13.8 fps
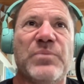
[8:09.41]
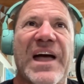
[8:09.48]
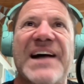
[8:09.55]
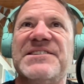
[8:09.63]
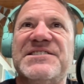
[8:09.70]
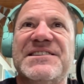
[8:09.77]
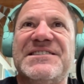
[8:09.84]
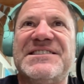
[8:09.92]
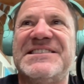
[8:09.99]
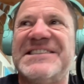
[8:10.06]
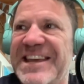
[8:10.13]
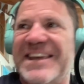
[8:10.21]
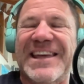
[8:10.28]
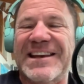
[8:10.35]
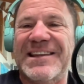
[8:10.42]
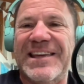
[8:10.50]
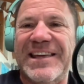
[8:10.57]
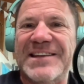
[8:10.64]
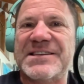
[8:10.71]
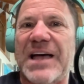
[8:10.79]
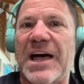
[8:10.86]
And to see it in
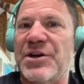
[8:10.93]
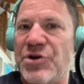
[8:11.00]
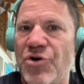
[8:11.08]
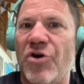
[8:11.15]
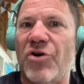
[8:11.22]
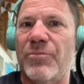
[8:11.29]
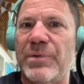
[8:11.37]
kids and not